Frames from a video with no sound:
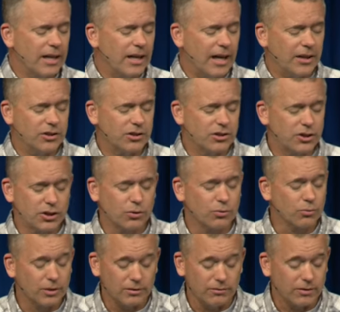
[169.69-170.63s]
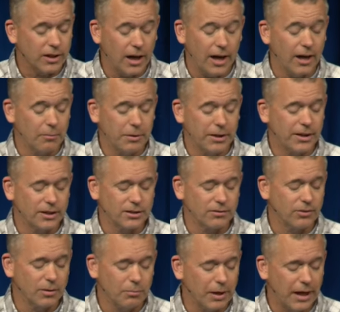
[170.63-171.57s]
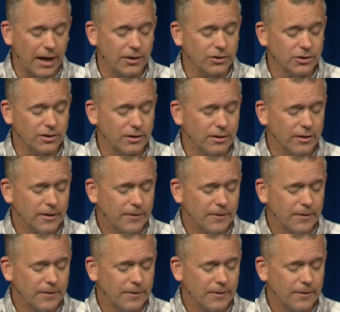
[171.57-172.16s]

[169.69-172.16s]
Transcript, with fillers: as children of God because of compassion.